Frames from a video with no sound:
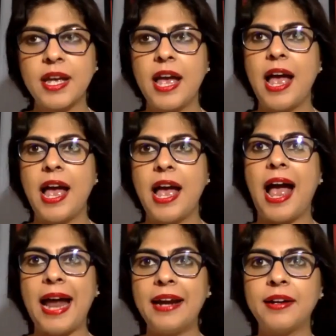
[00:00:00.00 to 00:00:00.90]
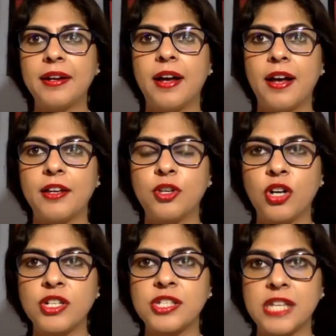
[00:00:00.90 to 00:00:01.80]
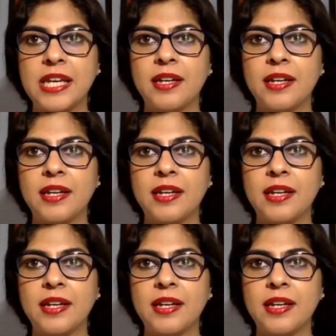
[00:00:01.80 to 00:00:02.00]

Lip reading: Yeah. And you're seeing